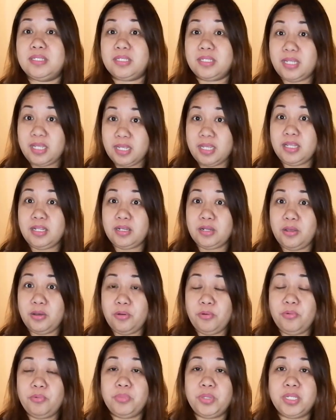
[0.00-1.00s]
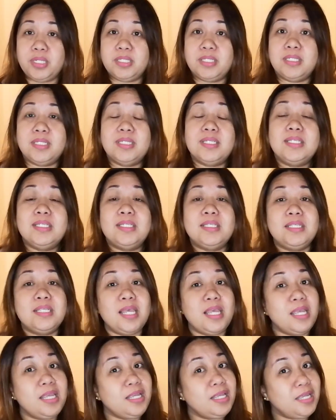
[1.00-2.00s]
saying no means
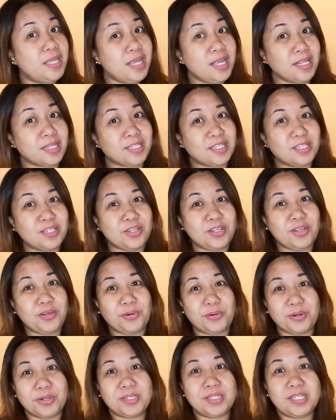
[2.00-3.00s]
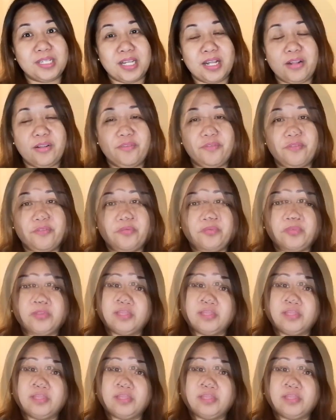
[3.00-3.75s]
saying yes to yourself.